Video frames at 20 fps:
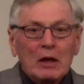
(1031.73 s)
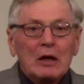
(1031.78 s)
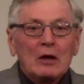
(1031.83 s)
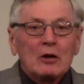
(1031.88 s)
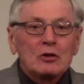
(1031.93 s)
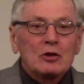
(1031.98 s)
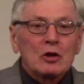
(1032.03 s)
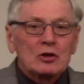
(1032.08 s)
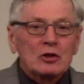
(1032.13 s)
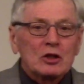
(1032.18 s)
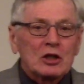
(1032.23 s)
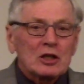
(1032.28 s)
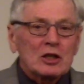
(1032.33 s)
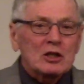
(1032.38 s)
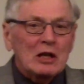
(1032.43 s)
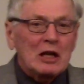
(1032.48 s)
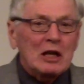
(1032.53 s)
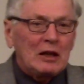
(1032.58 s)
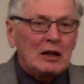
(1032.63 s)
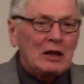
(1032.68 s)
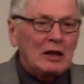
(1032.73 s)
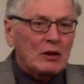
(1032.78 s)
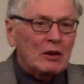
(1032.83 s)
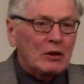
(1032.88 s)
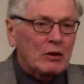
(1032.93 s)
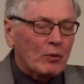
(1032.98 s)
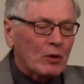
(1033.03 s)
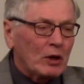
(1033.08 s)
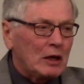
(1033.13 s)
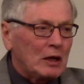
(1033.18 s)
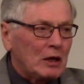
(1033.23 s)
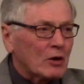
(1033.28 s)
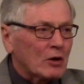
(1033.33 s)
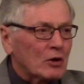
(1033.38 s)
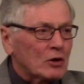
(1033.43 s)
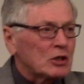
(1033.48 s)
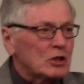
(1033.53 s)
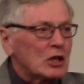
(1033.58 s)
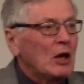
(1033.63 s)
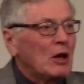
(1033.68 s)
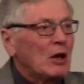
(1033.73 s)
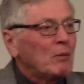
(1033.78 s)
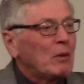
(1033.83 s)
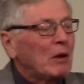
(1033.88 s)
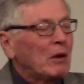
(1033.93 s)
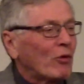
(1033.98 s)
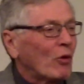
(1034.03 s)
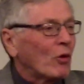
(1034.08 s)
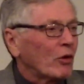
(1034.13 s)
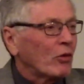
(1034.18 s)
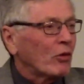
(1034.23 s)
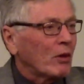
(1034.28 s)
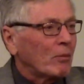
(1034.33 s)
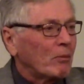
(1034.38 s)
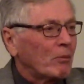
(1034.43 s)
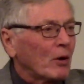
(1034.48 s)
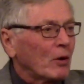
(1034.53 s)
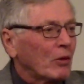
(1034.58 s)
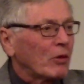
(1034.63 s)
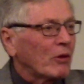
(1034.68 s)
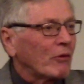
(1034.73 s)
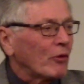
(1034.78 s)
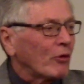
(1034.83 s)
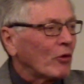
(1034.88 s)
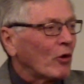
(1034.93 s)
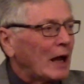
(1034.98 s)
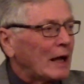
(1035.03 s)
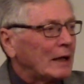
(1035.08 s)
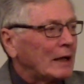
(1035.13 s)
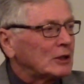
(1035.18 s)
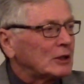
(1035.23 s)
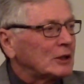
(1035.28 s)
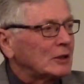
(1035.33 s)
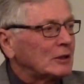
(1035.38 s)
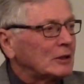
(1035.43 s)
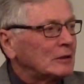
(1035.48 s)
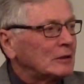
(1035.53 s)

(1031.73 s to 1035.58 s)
So 63 years before the birth of Christ.